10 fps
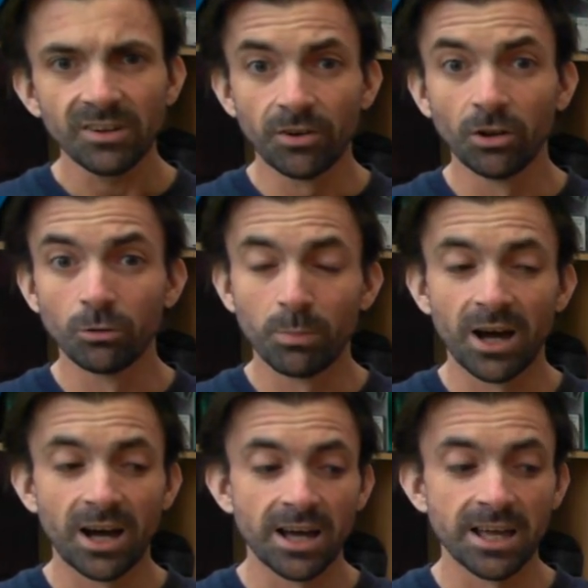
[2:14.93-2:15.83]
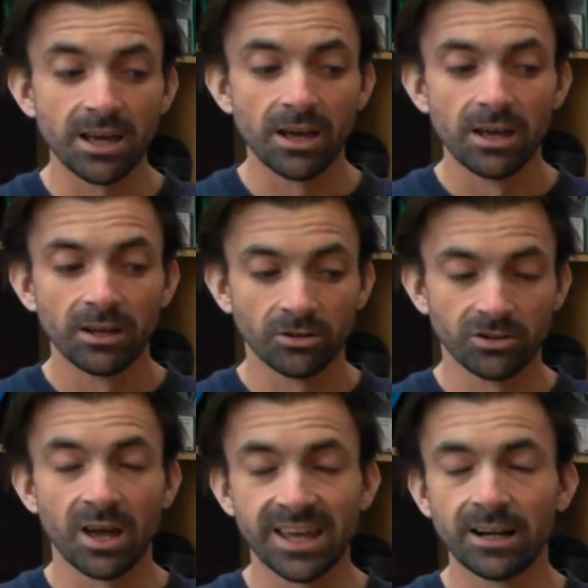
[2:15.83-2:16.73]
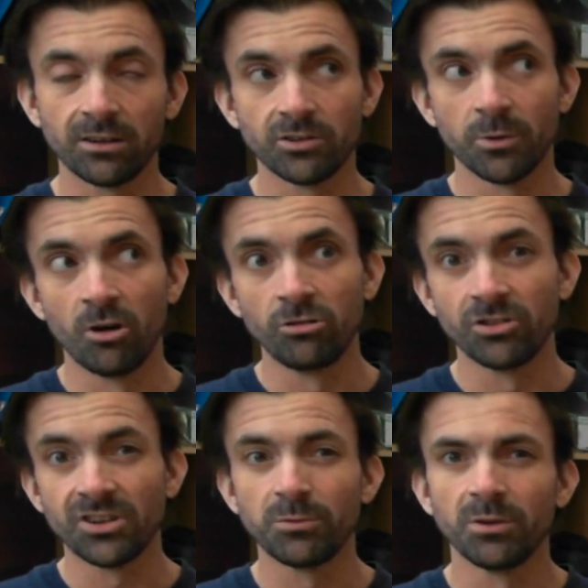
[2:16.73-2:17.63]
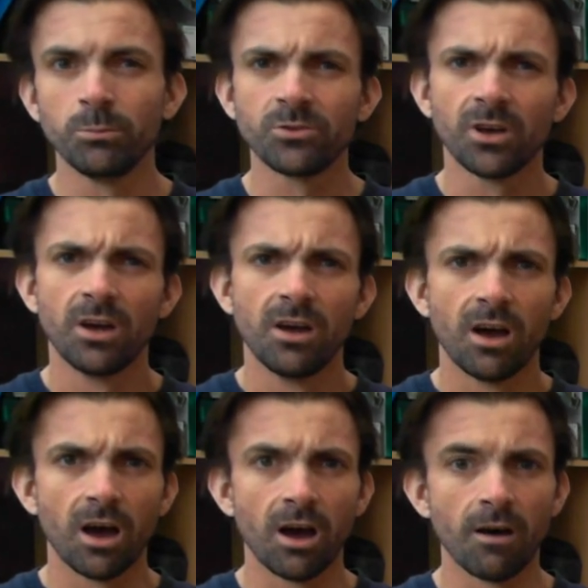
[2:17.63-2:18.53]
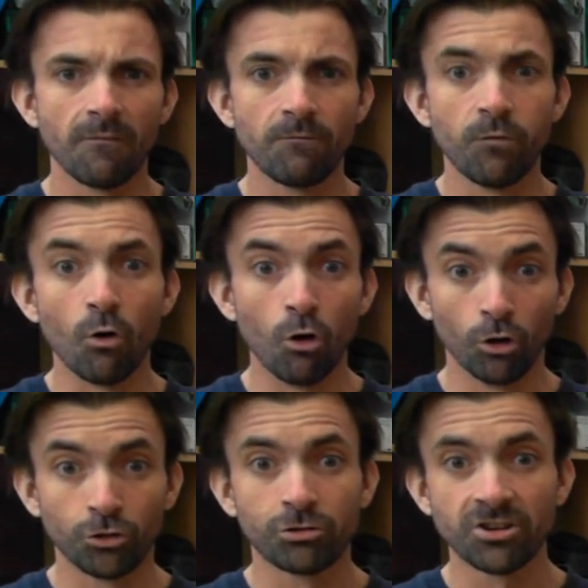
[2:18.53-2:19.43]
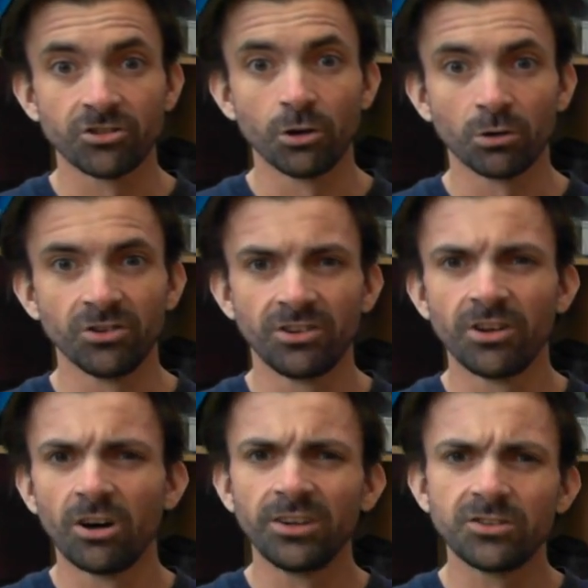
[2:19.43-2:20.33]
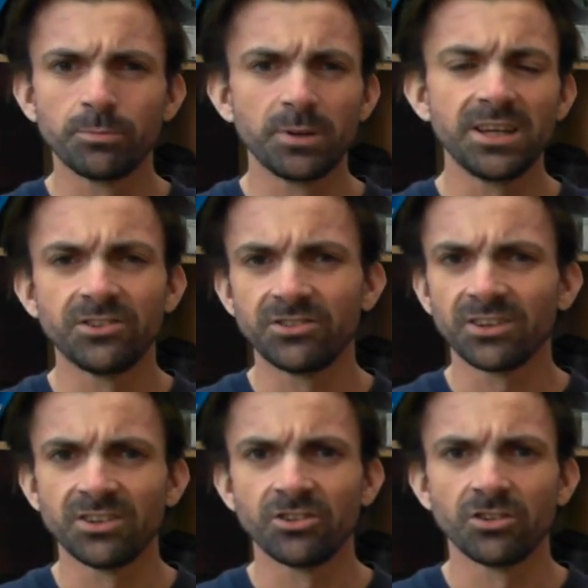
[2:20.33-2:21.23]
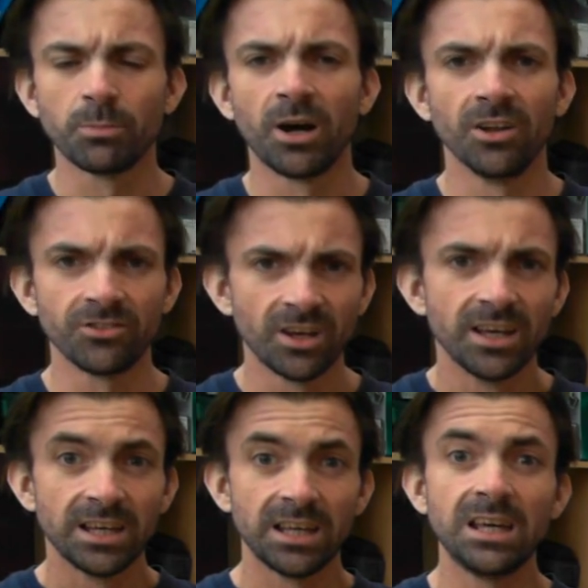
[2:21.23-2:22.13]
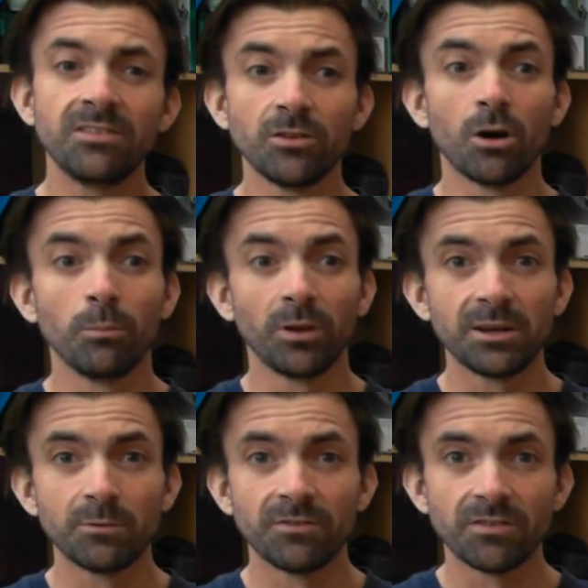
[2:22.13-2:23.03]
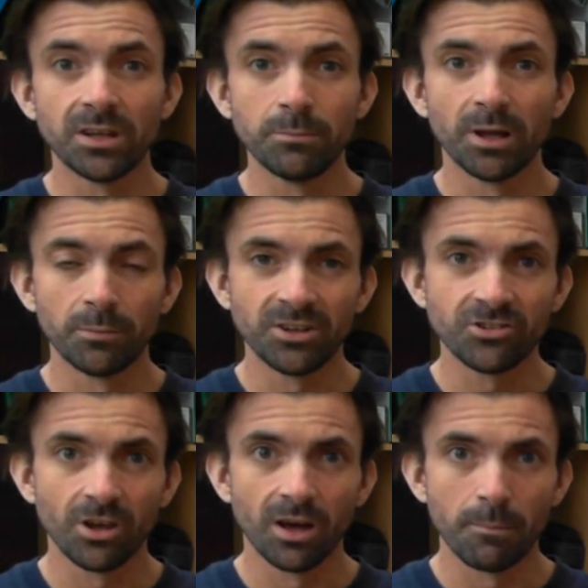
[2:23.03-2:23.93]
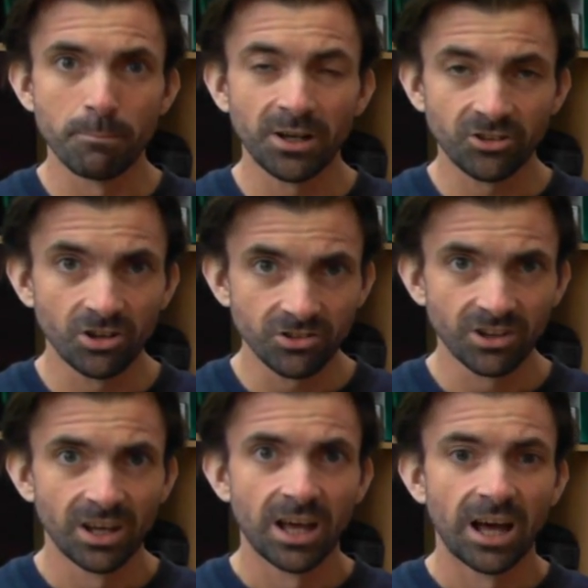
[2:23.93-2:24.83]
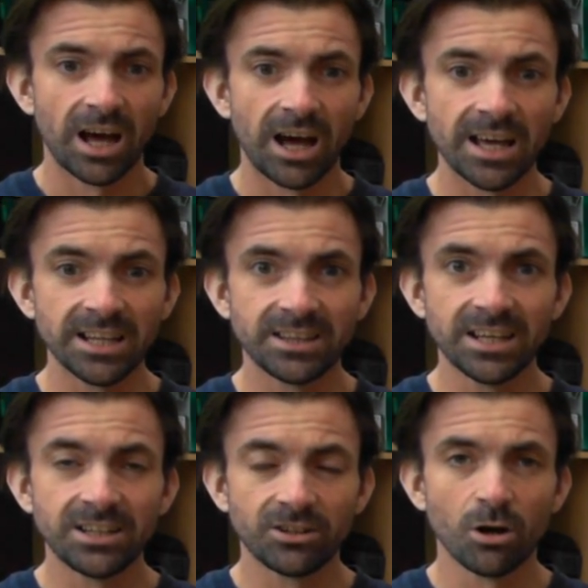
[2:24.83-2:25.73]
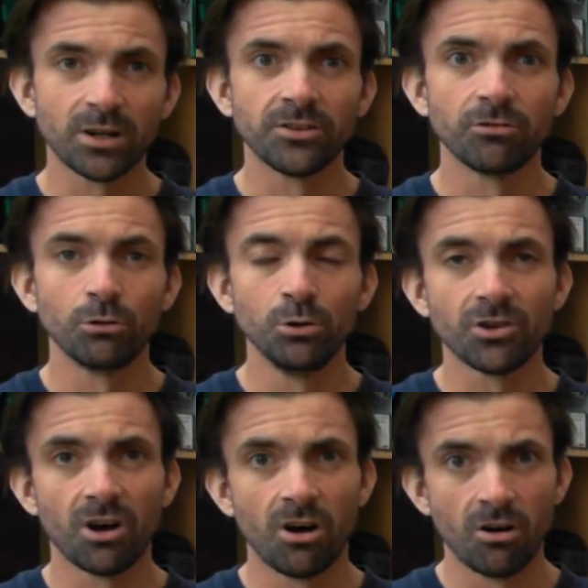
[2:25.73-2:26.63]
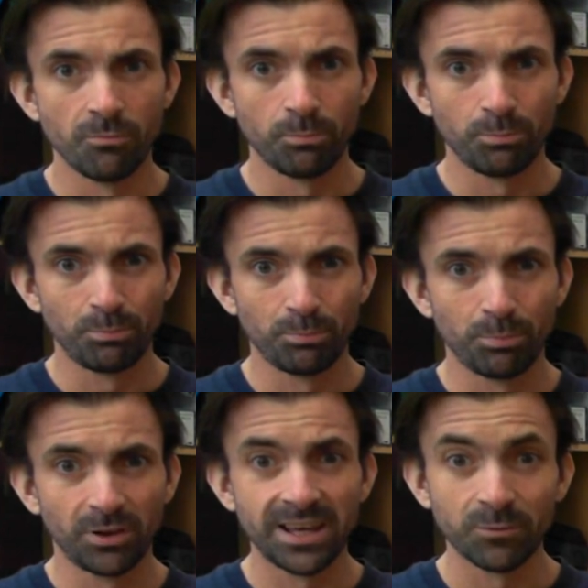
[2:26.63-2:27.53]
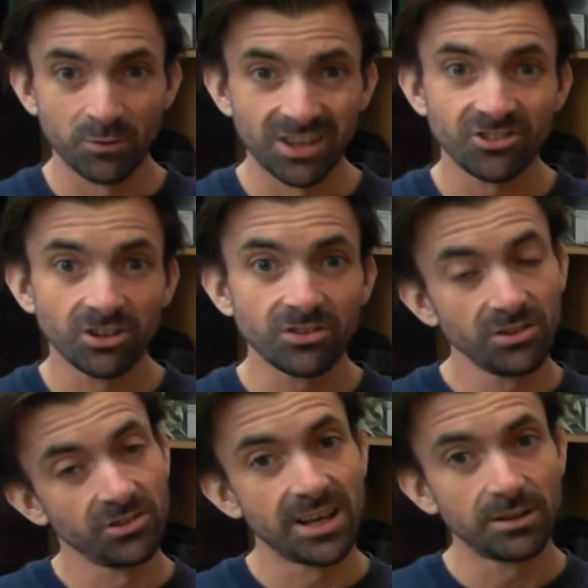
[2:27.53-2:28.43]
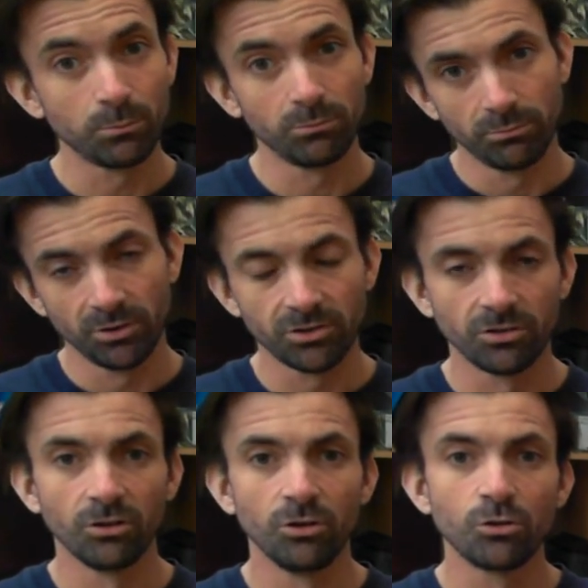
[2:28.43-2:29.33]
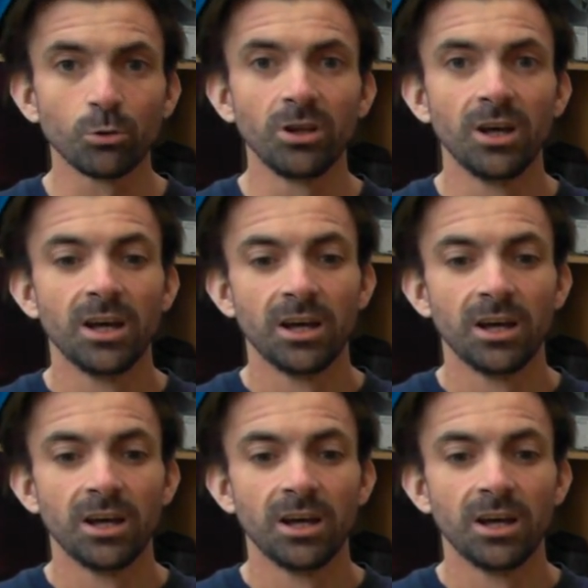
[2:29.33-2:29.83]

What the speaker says: Followed by, because I'm at 100 septims, 4 treasure tokens, and they all need to be 6 inches apart. Even though I'm playing with 15mm miniatures, I did go down the route of playing with inches instead, which is unusual.